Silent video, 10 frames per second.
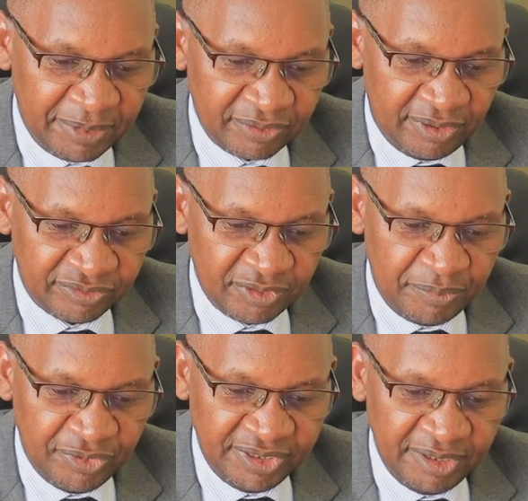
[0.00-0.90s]
but also
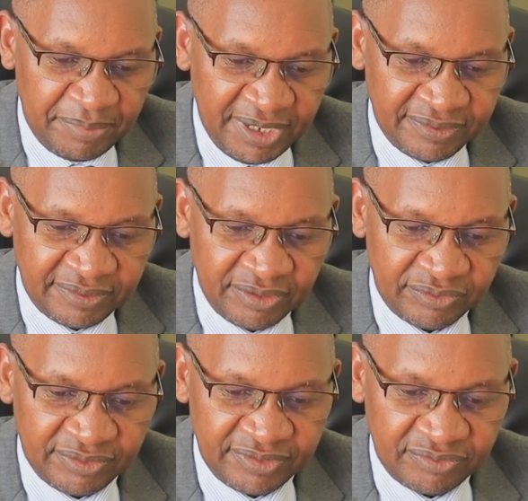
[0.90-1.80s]
put in place
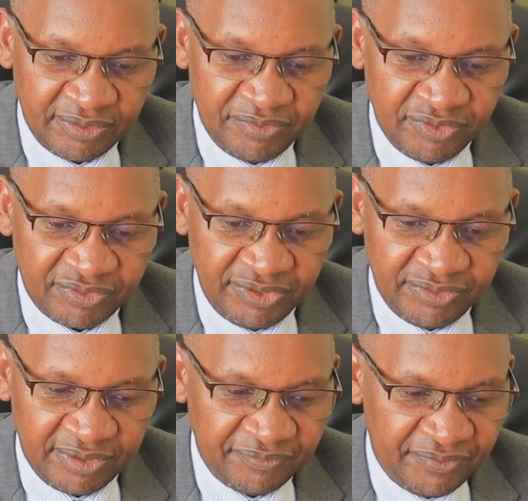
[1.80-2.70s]
sources of
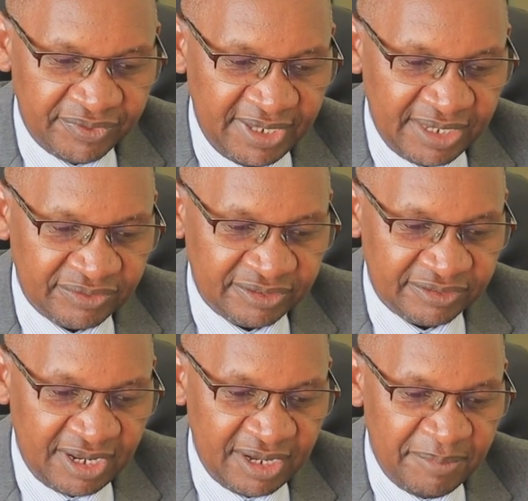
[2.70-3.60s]
nutrition for their
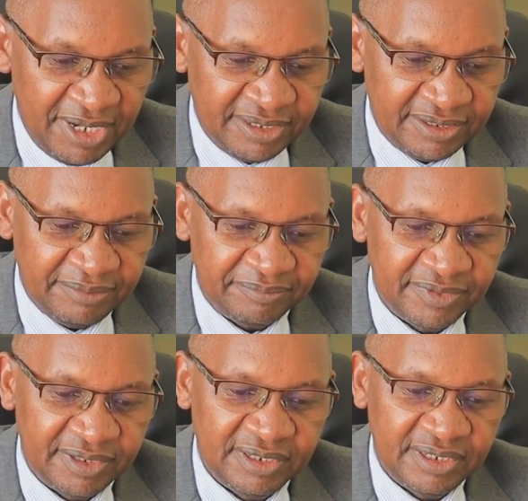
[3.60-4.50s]
sustainability.
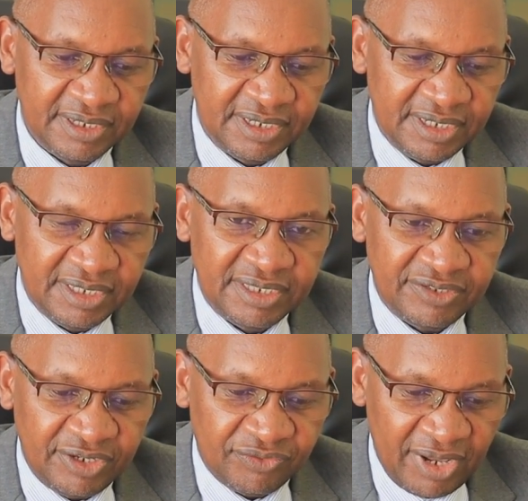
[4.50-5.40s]

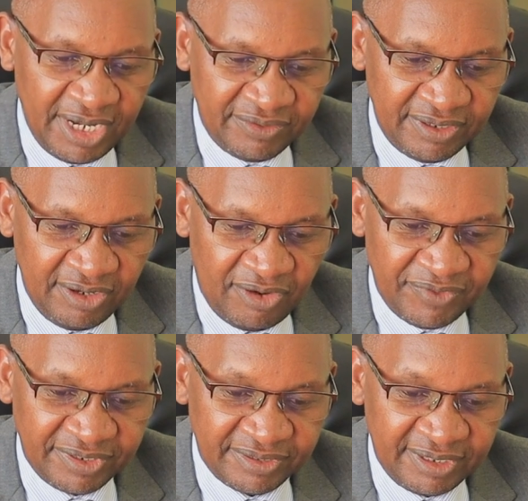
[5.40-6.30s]
The centrality
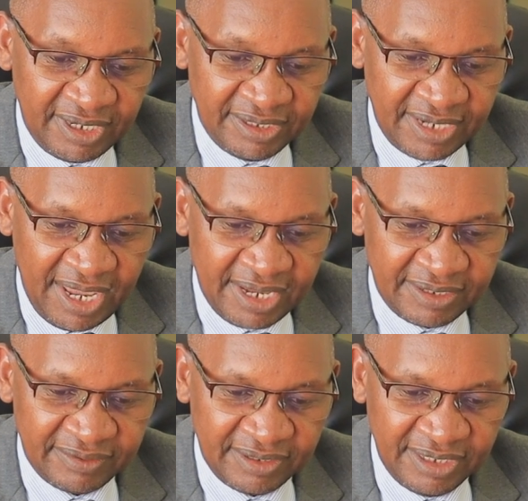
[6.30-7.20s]
of vegetarian
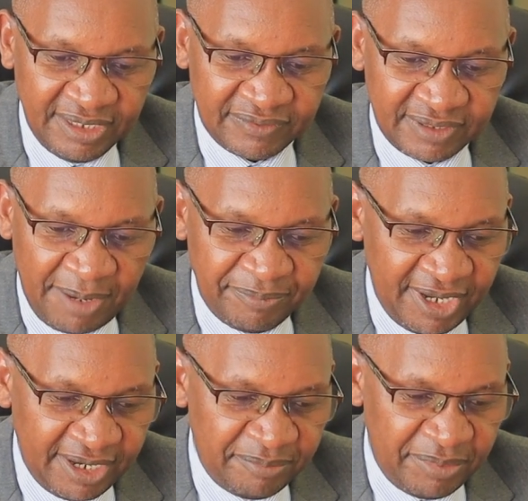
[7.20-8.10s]
diet is
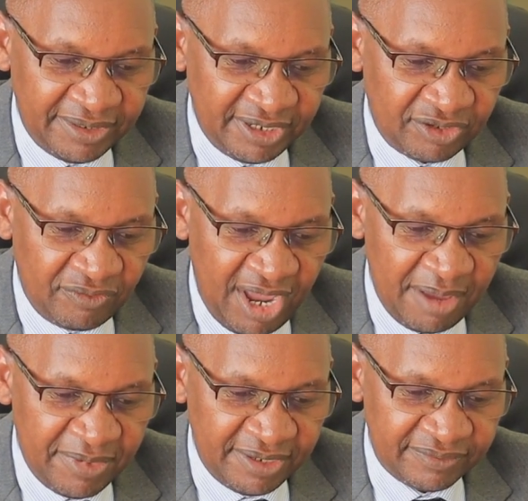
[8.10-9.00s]
captured by the
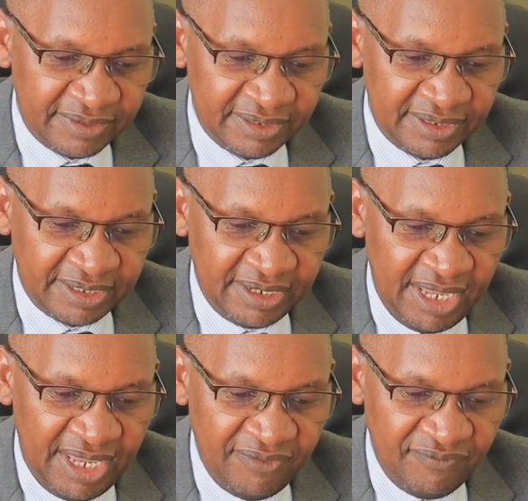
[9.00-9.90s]
requirements that
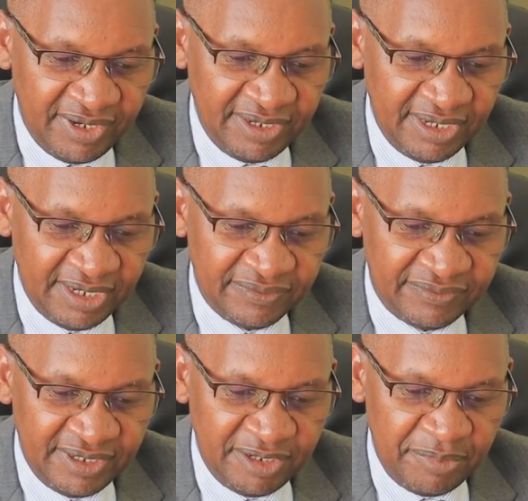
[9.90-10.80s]
every
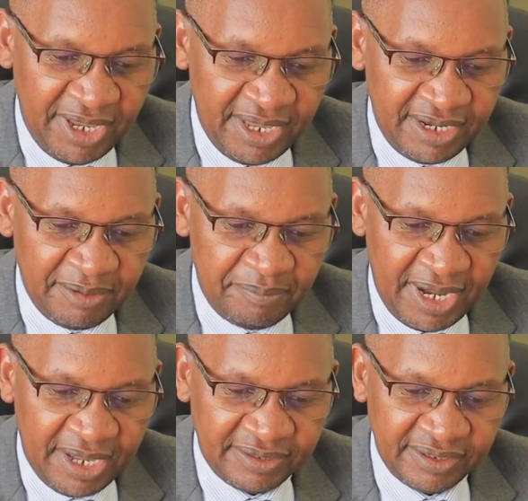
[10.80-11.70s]
seed-bearing
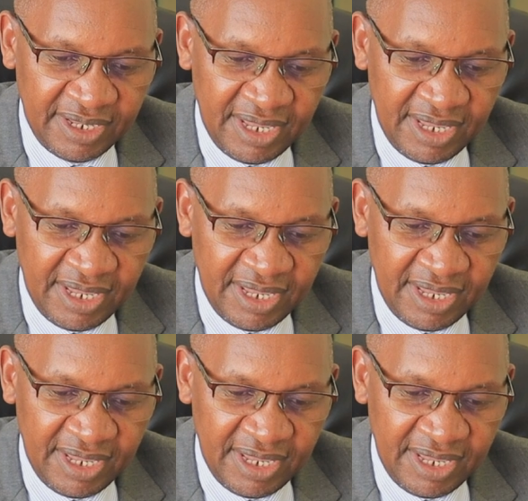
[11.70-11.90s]
plant